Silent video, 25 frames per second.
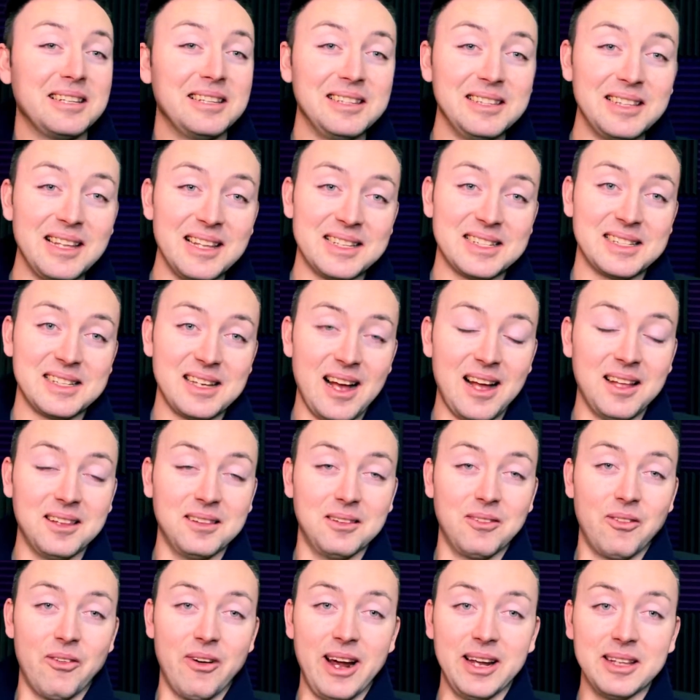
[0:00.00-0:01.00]
Nissan,
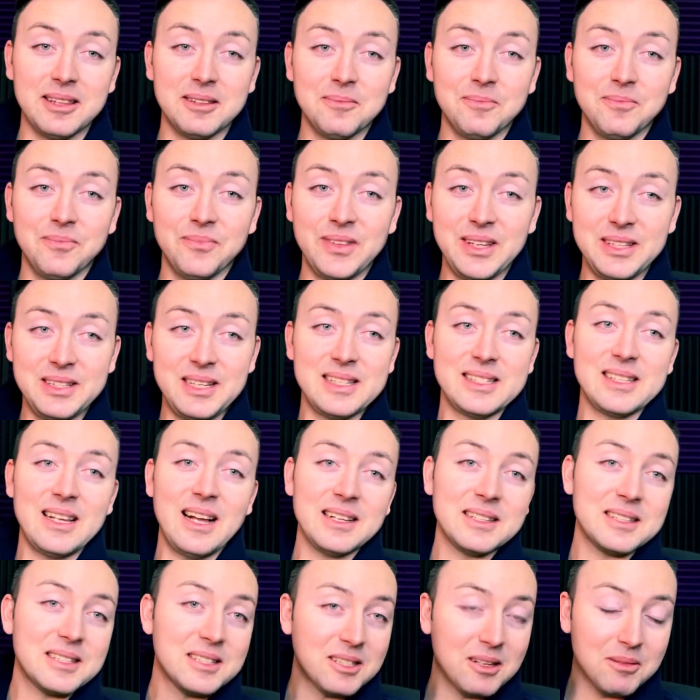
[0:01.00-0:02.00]
right? This is
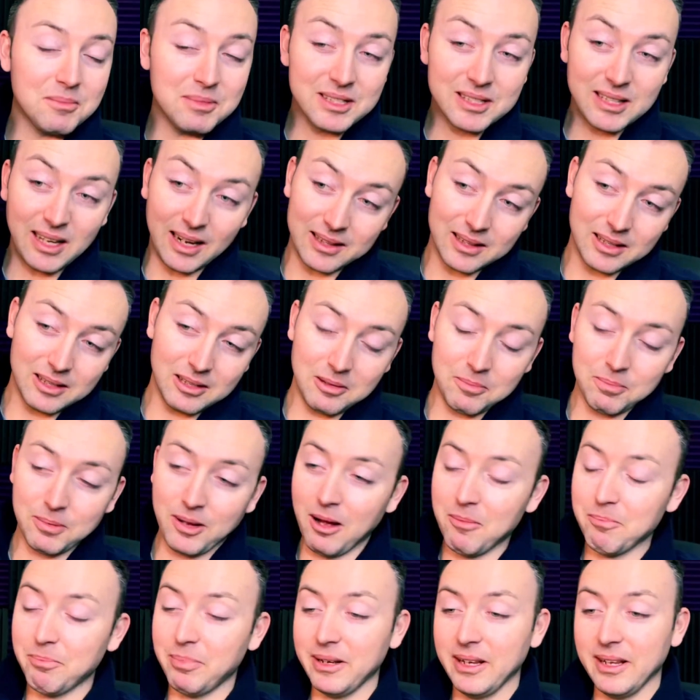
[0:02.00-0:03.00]
not some startup
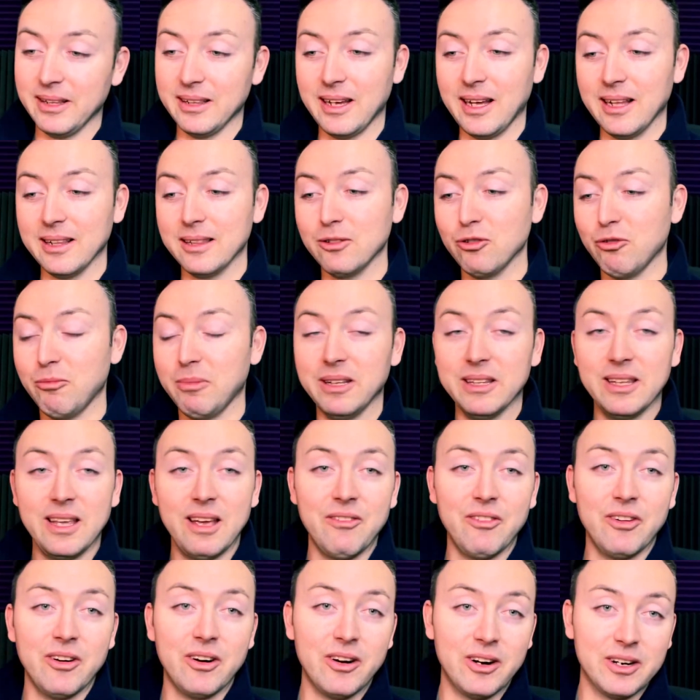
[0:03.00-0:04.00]
company that nobody
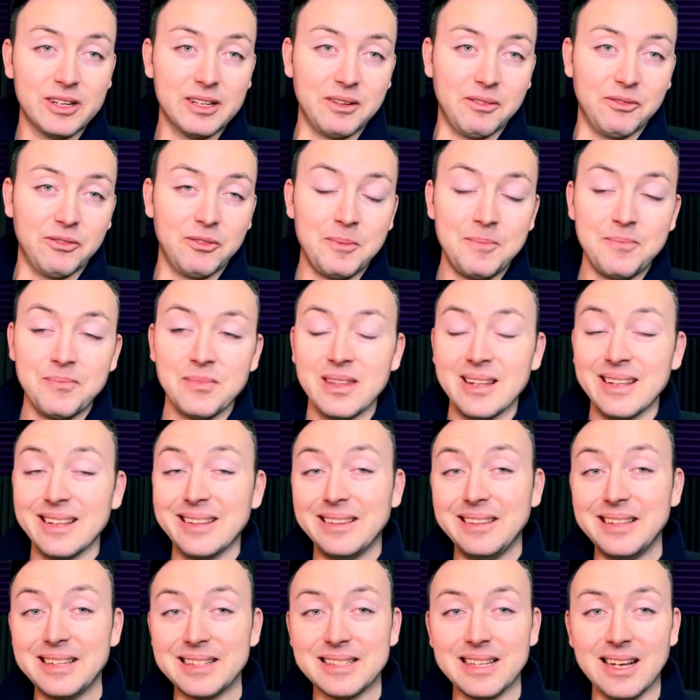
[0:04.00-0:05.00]
ever heard of.
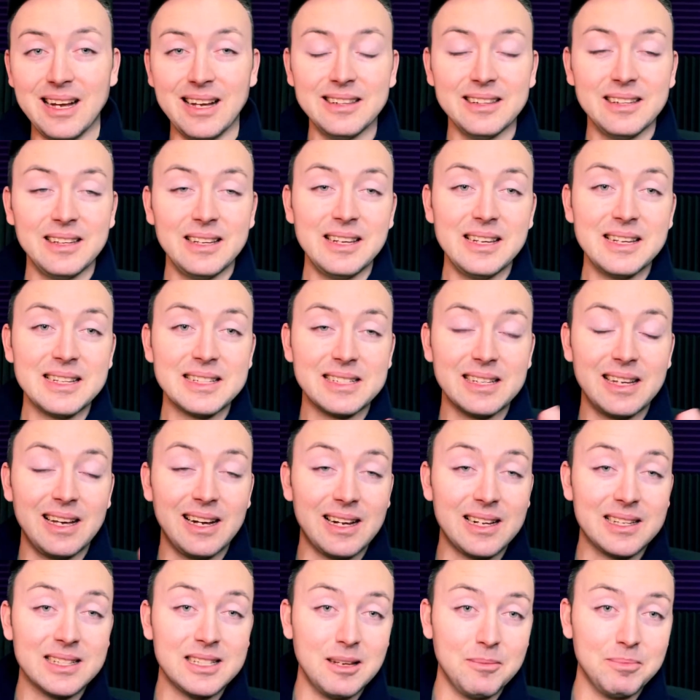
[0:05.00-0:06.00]
Nissan is
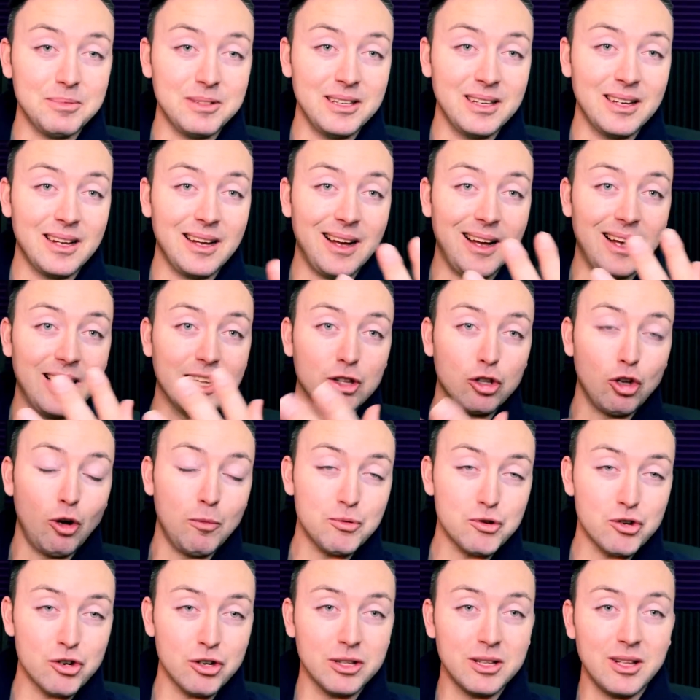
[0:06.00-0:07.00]
accepting
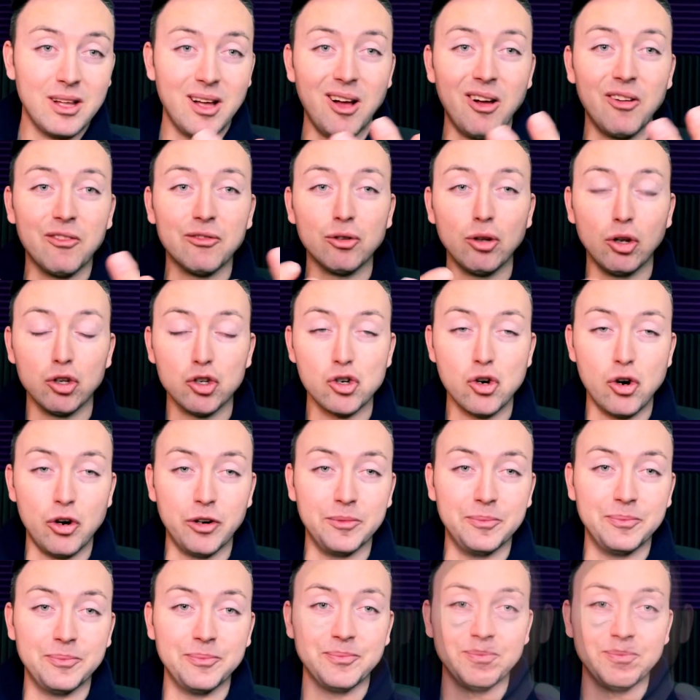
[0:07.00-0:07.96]
adoption of Dogecoin.